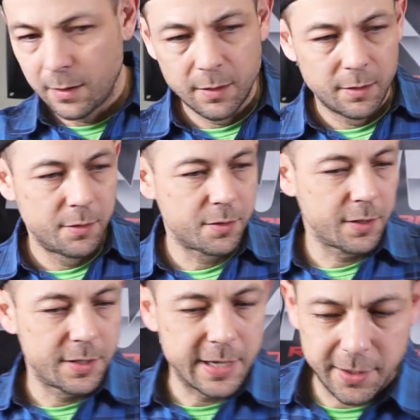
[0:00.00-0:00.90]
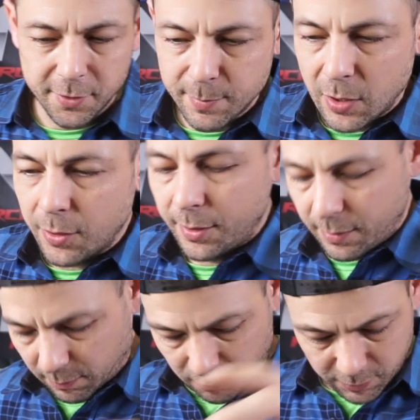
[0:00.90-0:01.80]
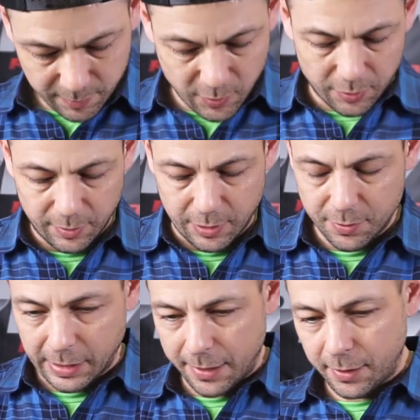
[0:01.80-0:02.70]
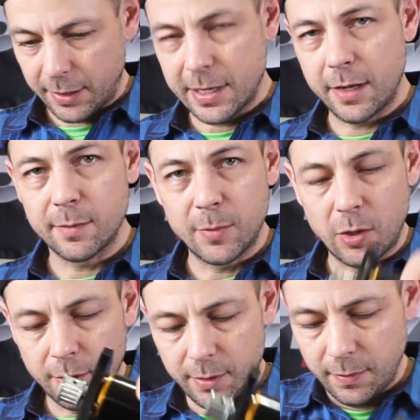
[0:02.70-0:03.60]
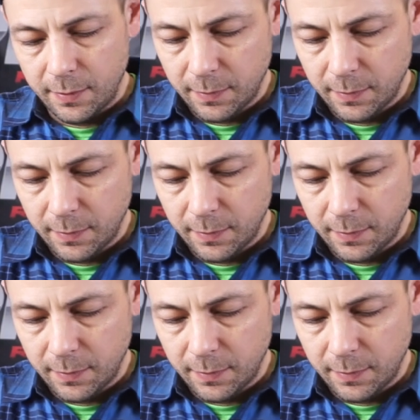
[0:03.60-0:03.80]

You're just going to take your motor. Where'd the motor go? Okay, you're going to take the motor,